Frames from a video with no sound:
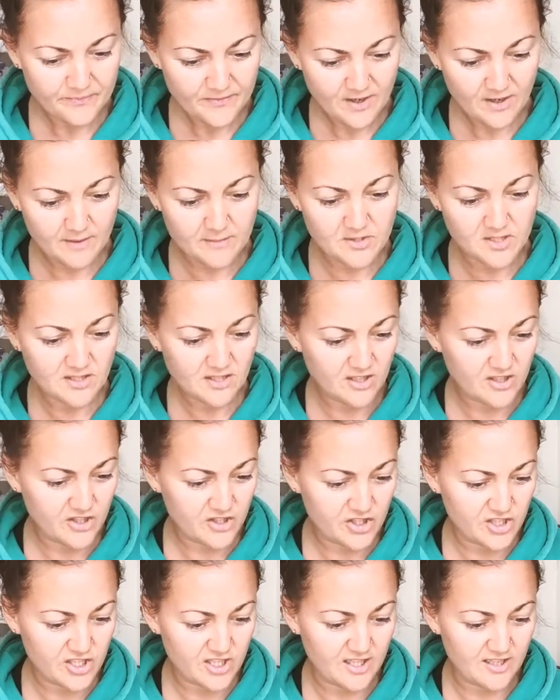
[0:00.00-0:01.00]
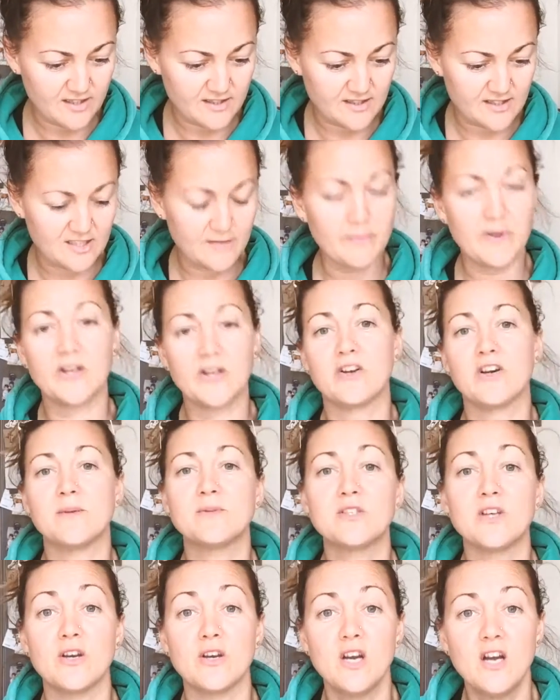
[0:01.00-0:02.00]
I'm just going to share this into my group.
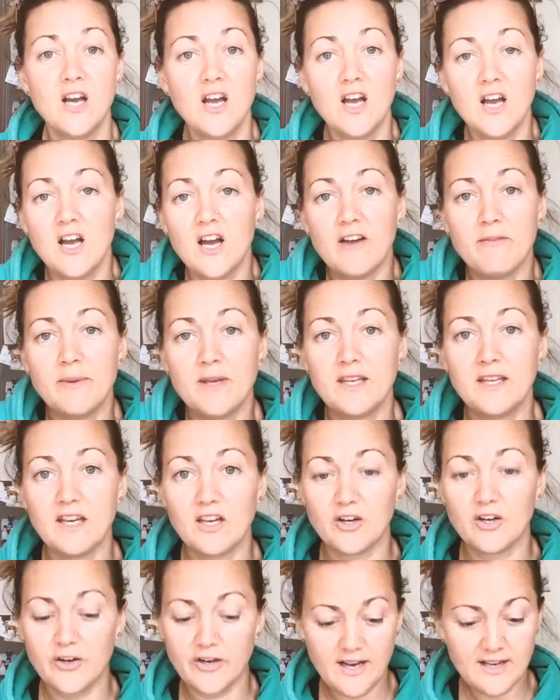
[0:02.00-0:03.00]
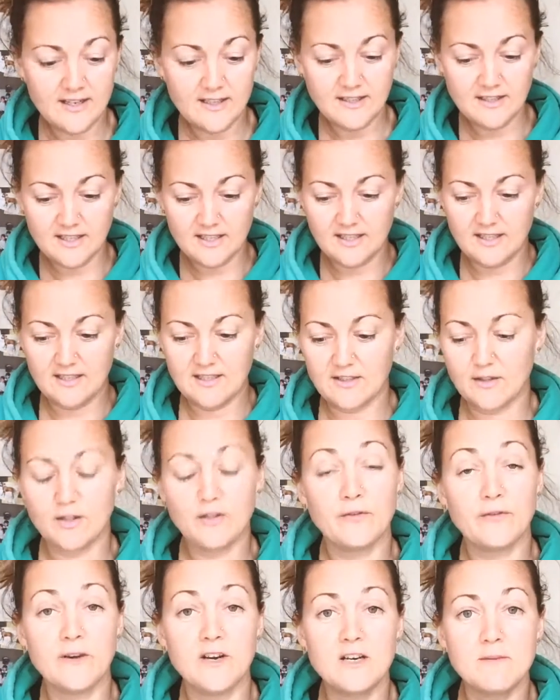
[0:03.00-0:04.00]
So I've created
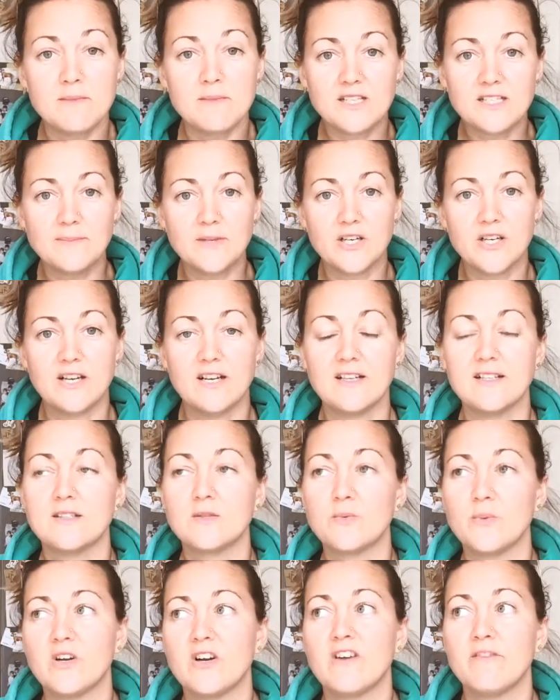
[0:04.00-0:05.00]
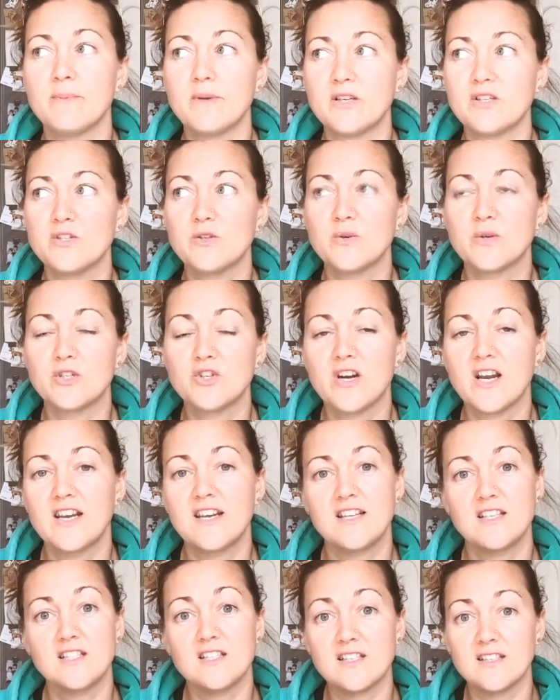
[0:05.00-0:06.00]
the Freedom Experience, where I've been doing
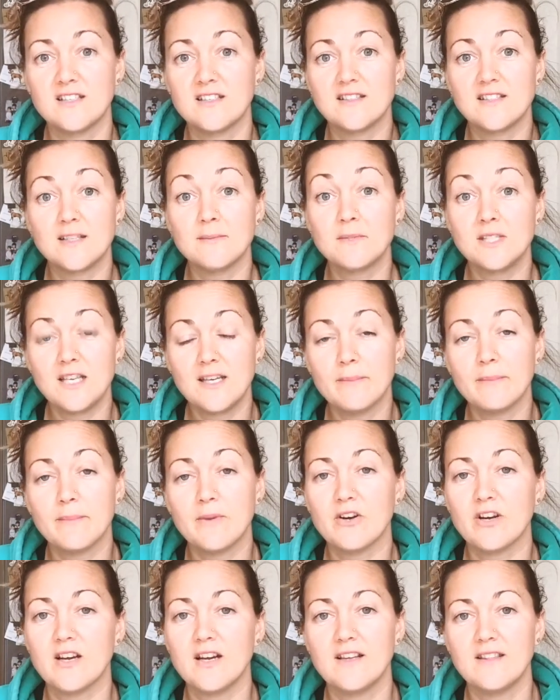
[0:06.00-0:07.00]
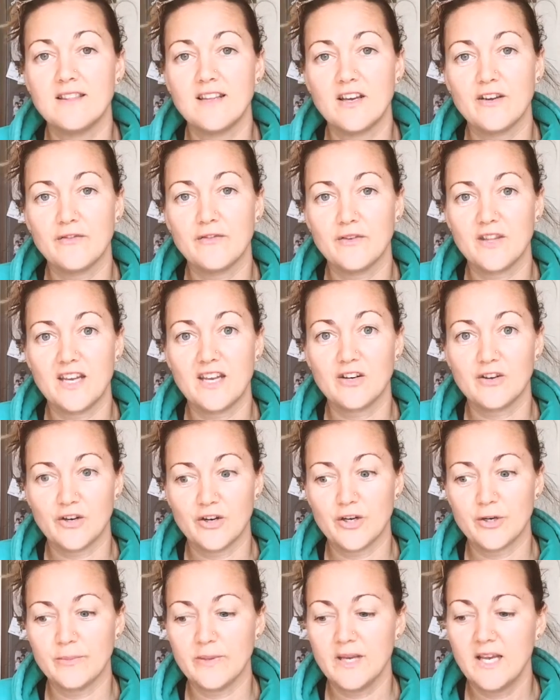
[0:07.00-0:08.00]
training since September in there for that
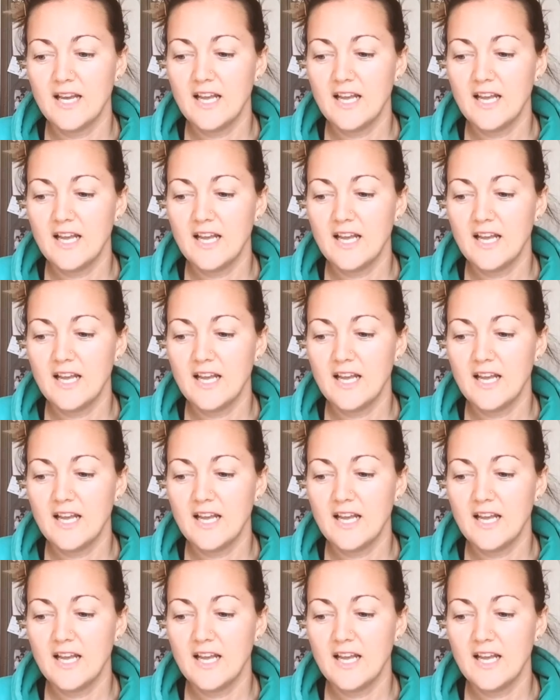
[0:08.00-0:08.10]
group.